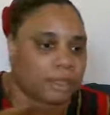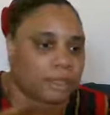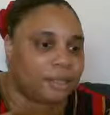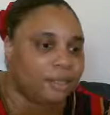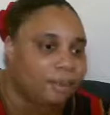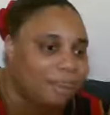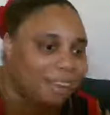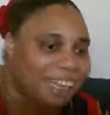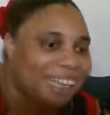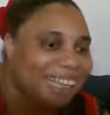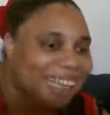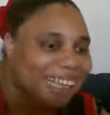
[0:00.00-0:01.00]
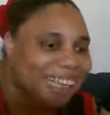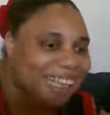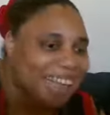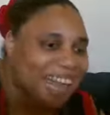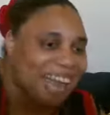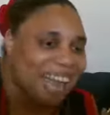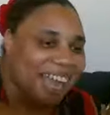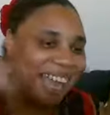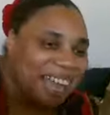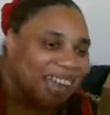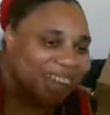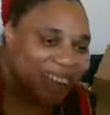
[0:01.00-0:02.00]
d-
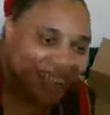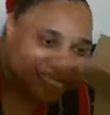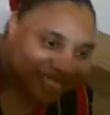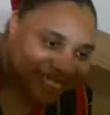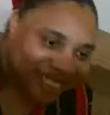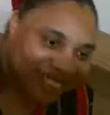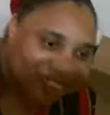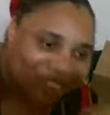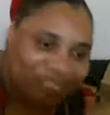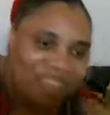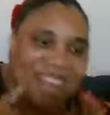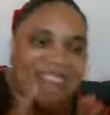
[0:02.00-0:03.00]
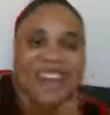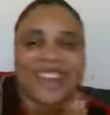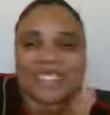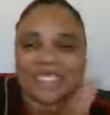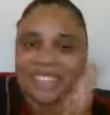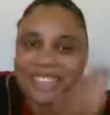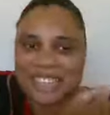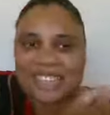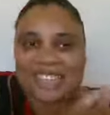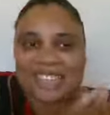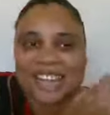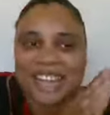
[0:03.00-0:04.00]
Alaska Xavier,
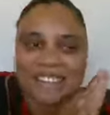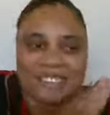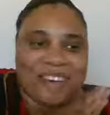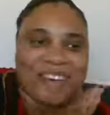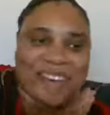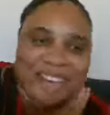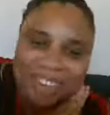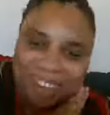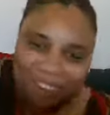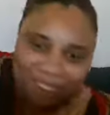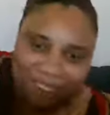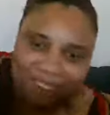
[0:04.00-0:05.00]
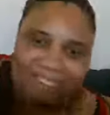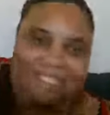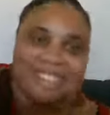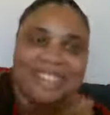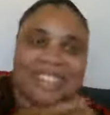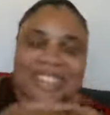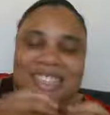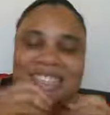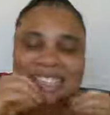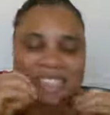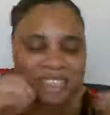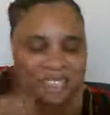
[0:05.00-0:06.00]
this lady right here,
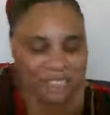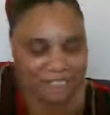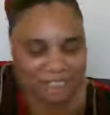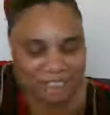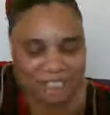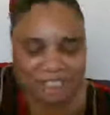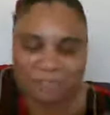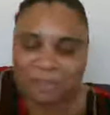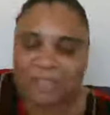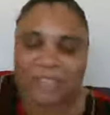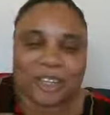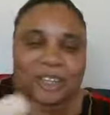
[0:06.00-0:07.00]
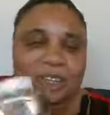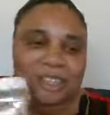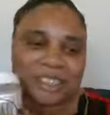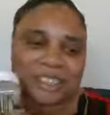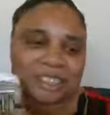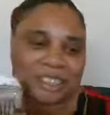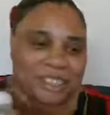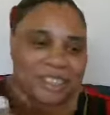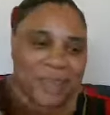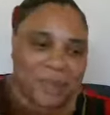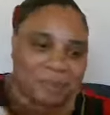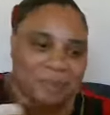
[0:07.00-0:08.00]
she's one of the owners of this
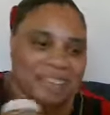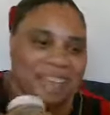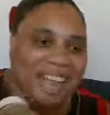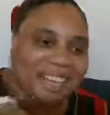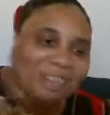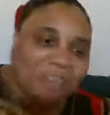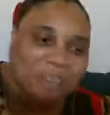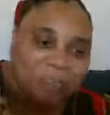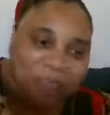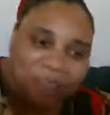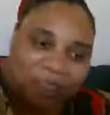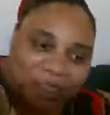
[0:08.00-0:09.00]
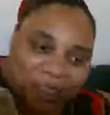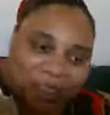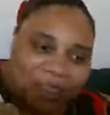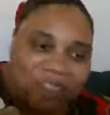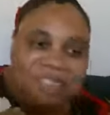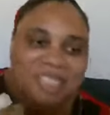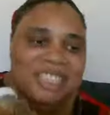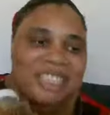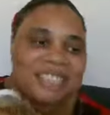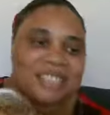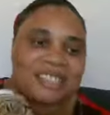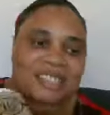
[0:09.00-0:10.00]
company. How you doing, girl? She
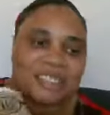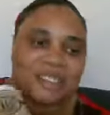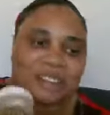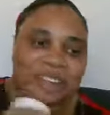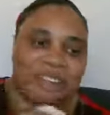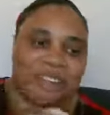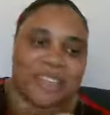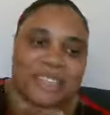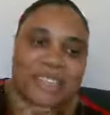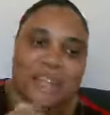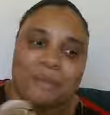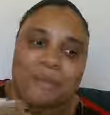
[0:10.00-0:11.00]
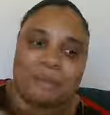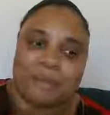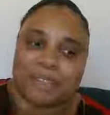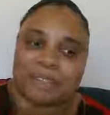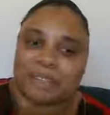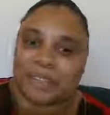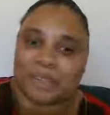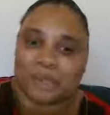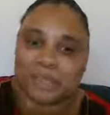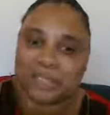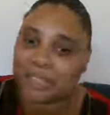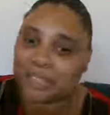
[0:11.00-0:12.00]
says it's great for that time of the month
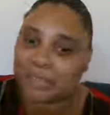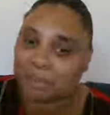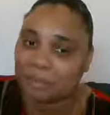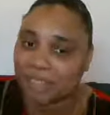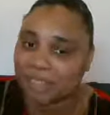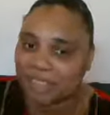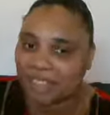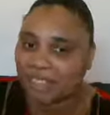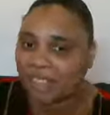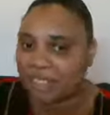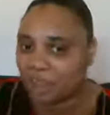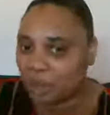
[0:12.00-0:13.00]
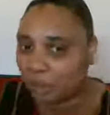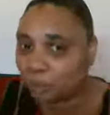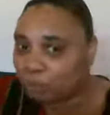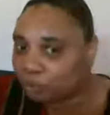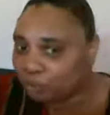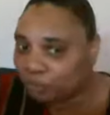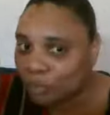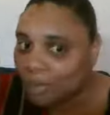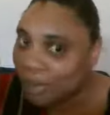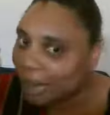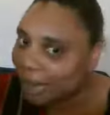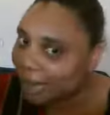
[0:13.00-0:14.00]
too. Psyllium husky is so,
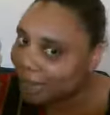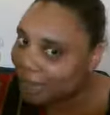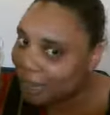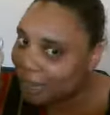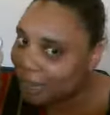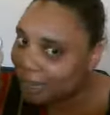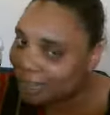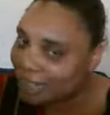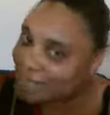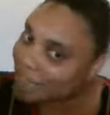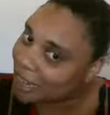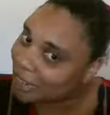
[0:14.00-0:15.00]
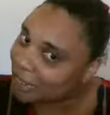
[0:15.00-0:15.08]
ladies.